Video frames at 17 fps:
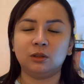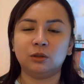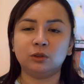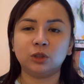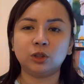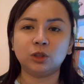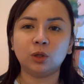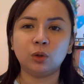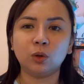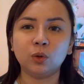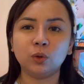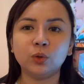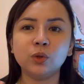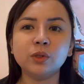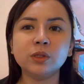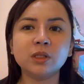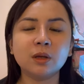So
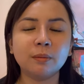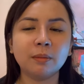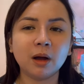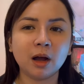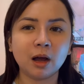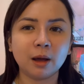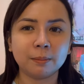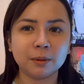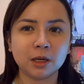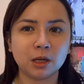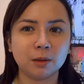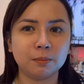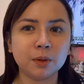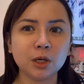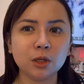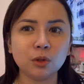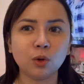dun sa mga
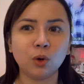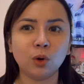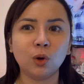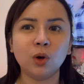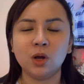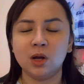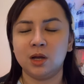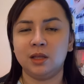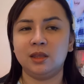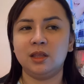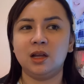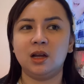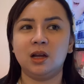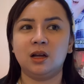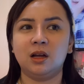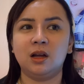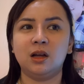Pilipino
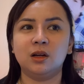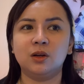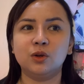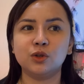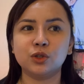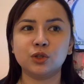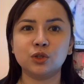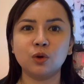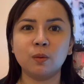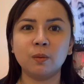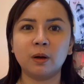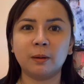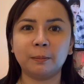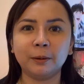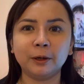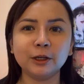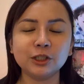na gusto
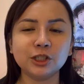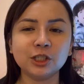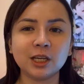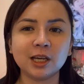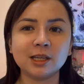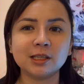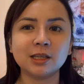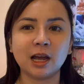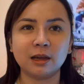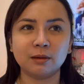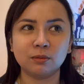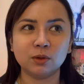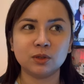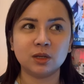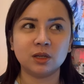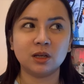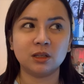mag-purchase, I'm
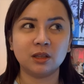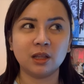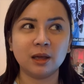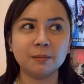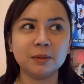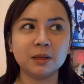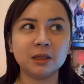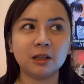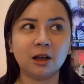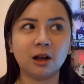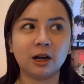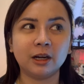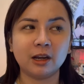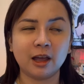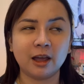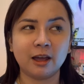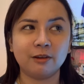using a debit
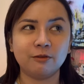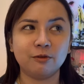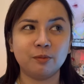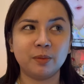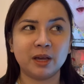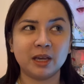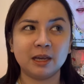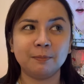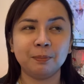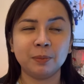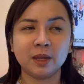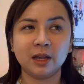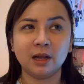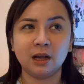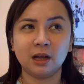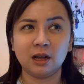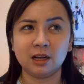card. I have my
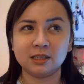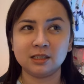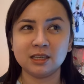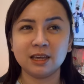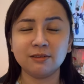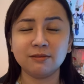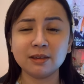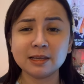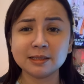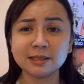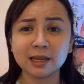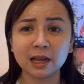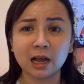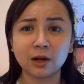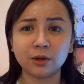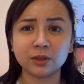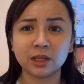savings
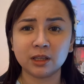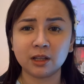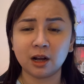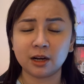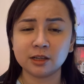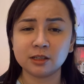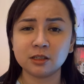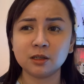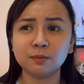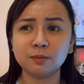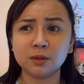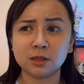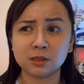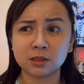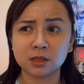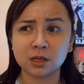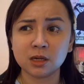account in
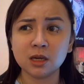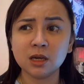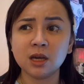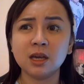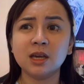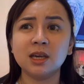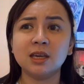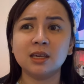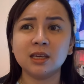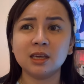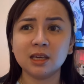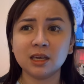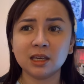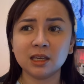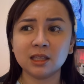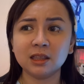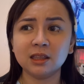RCBC
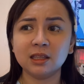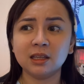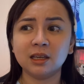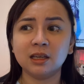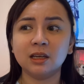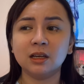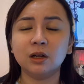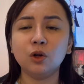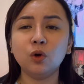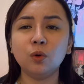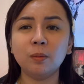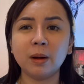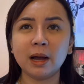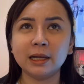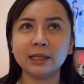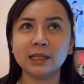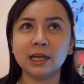and
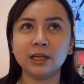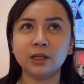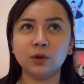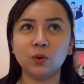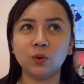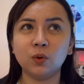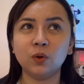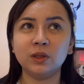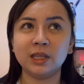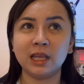gumana yung